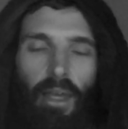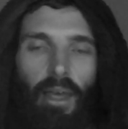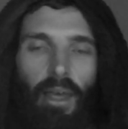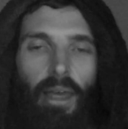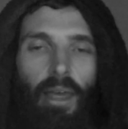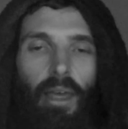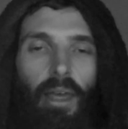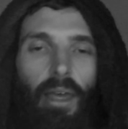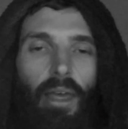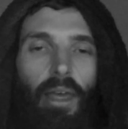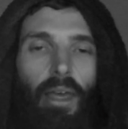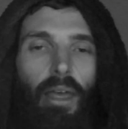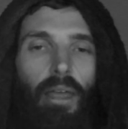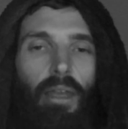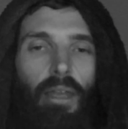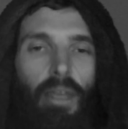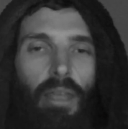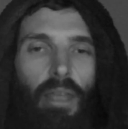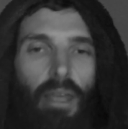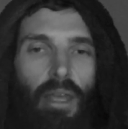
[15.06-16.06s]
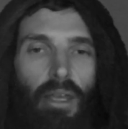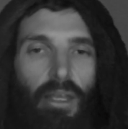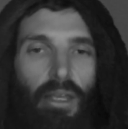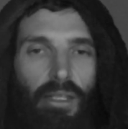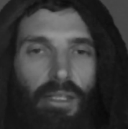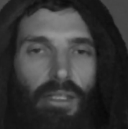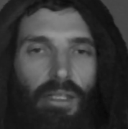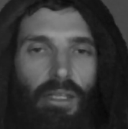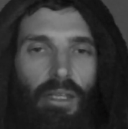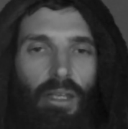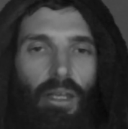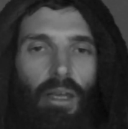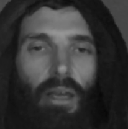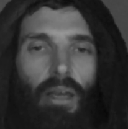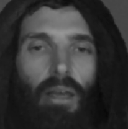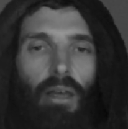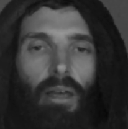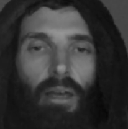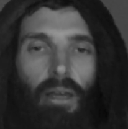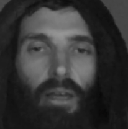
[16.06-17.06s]
and yes,
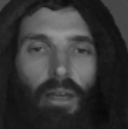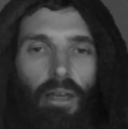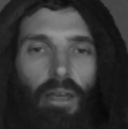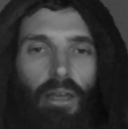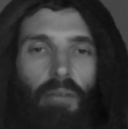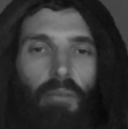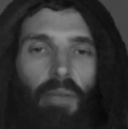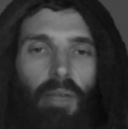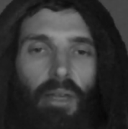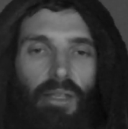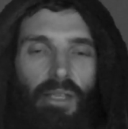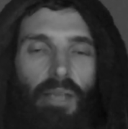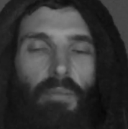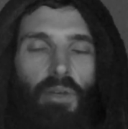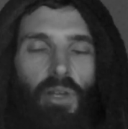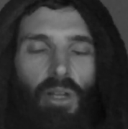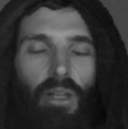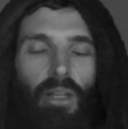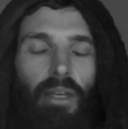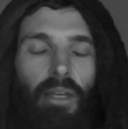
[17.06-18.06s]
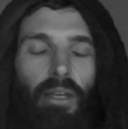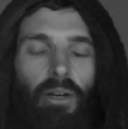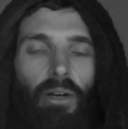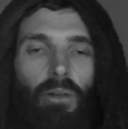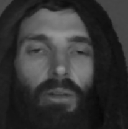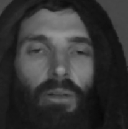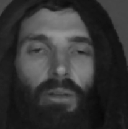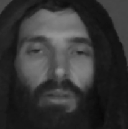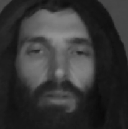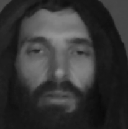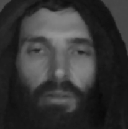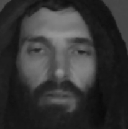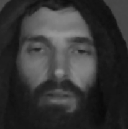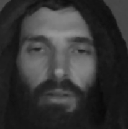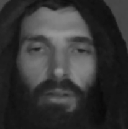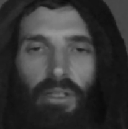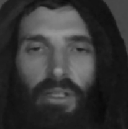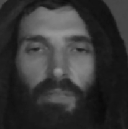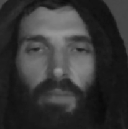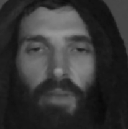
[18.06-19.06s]
I am exceptionally cold,
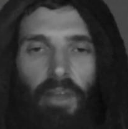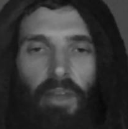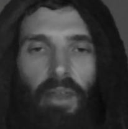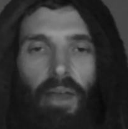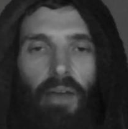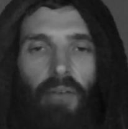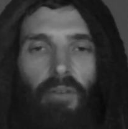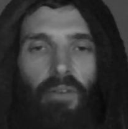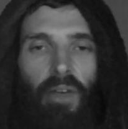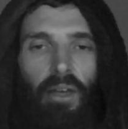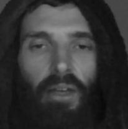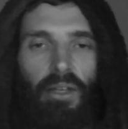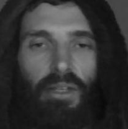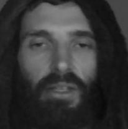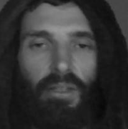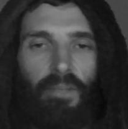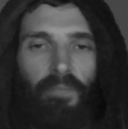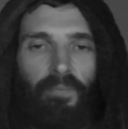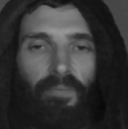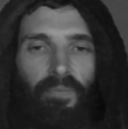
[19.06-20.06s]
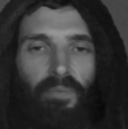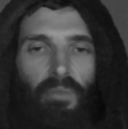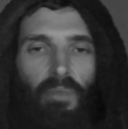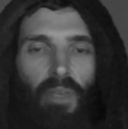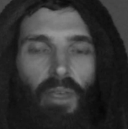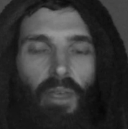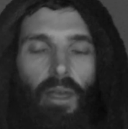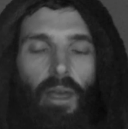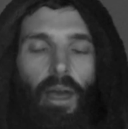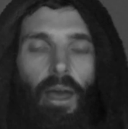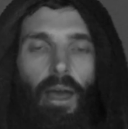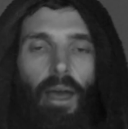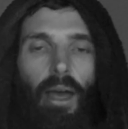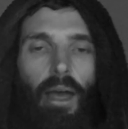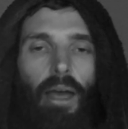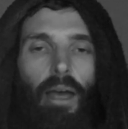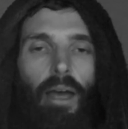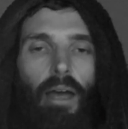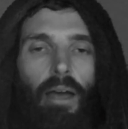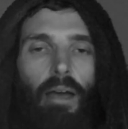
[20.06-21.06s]
despite that fact.
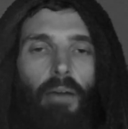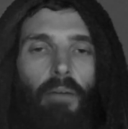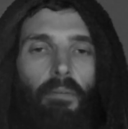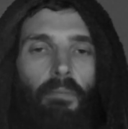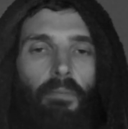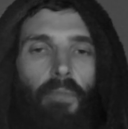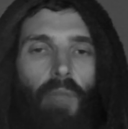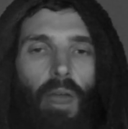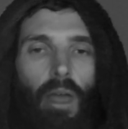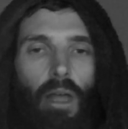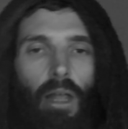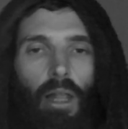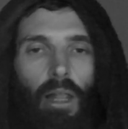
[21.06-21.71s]
AirToken.